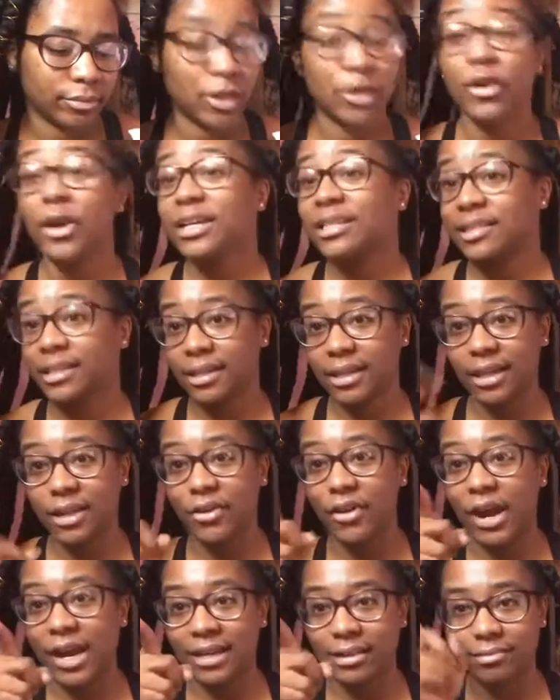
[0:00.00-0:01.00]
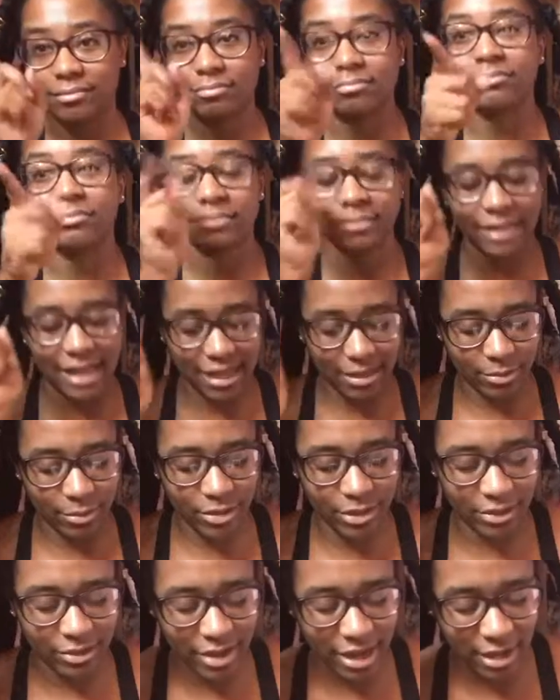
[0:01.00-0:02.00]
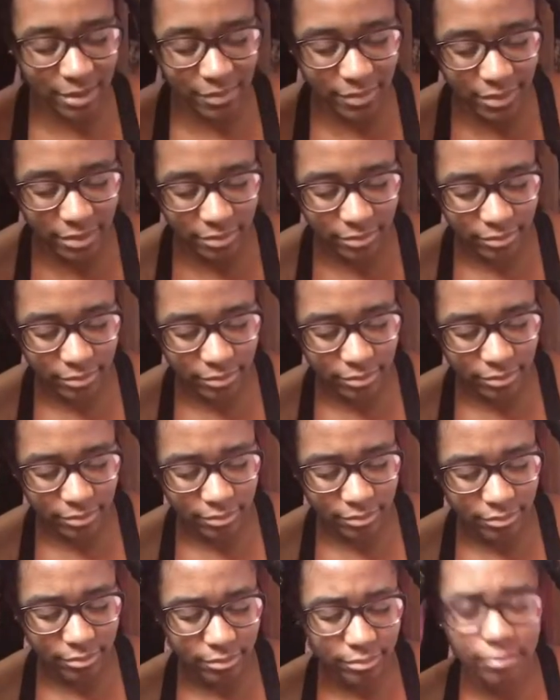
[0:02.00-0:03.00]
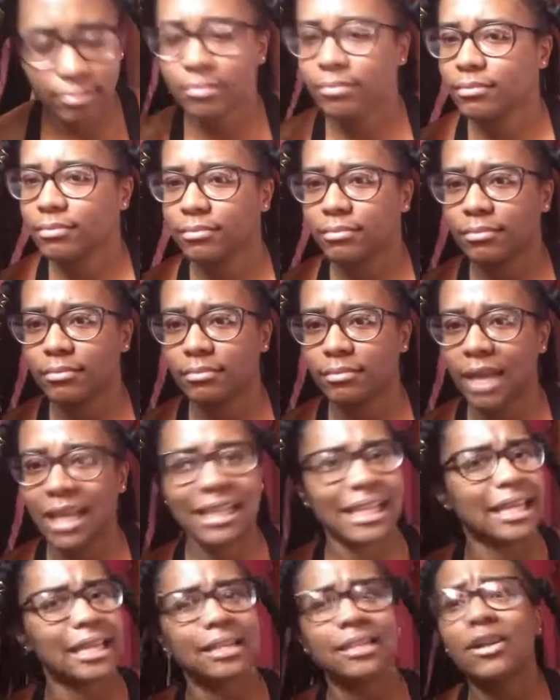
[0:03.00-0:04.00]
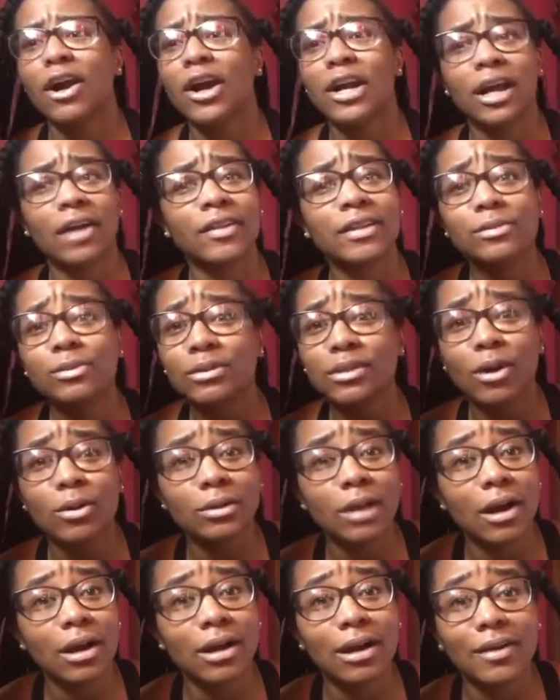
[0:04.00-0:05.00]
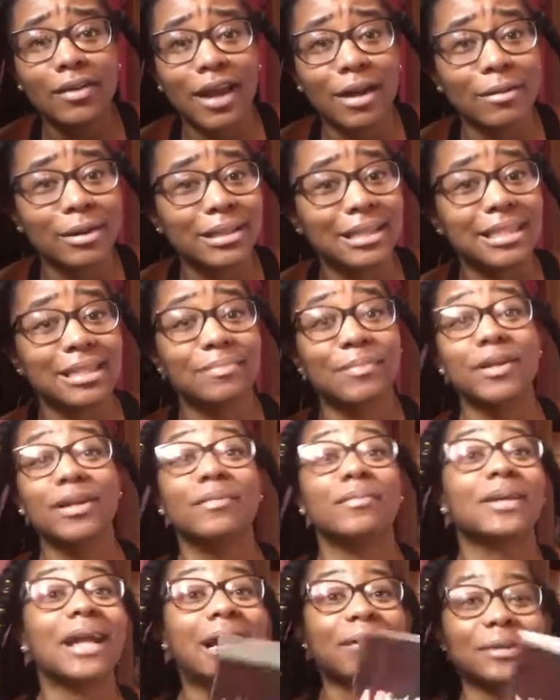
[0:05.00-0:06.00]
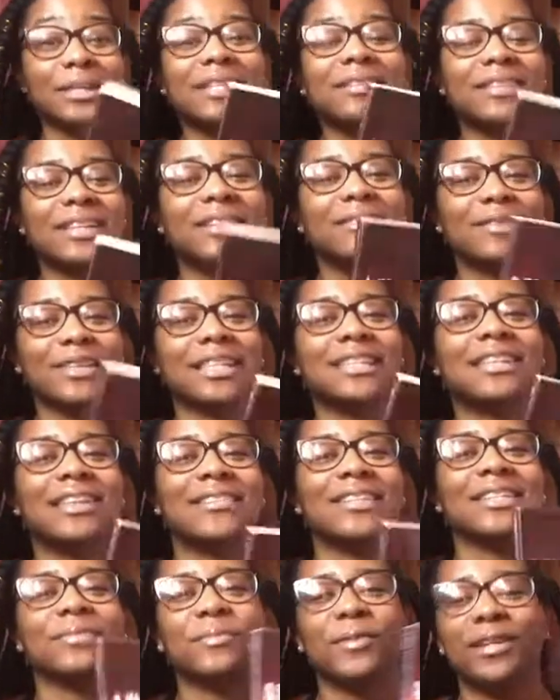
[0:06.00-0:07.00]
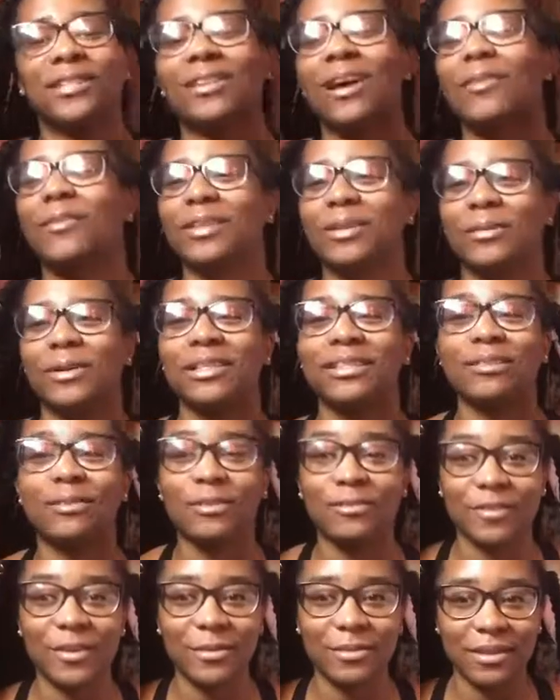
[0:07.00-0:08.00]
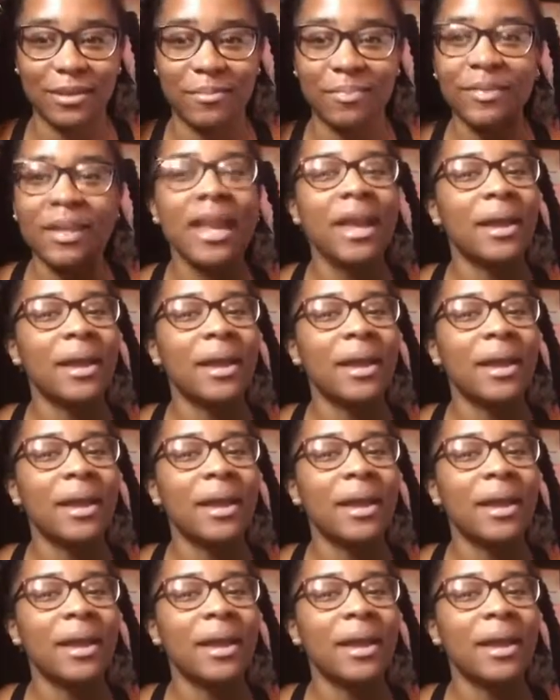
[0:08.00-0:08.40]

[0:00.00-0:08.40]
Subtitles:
Creston and Creighton. That was their names, I think. Sorry, y'all. This was so long ago that I read this book, but I really, really, really love these books. So I really wanted to review them